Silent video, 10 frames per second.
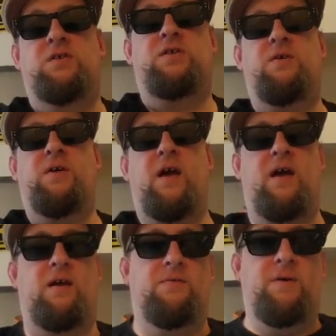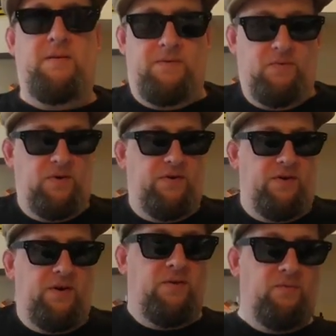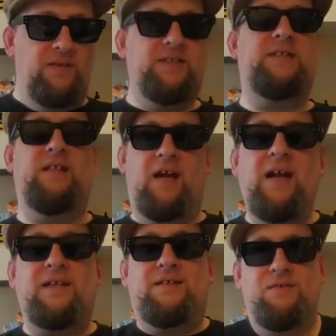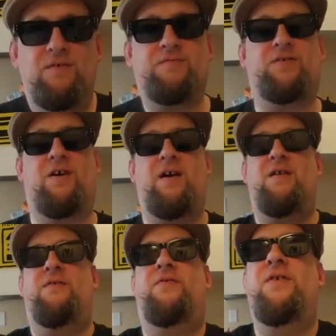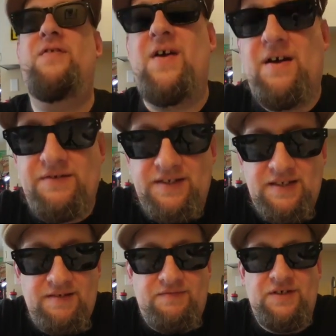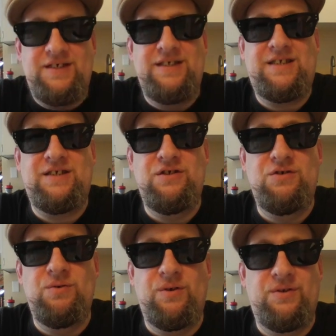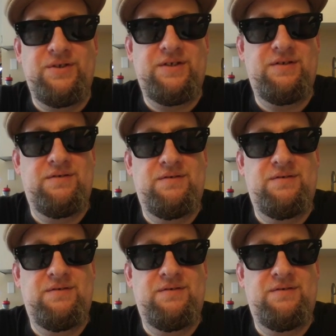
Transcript: So yeah, you might be wondering, what's it like to have tried 3,000 different instant noodles?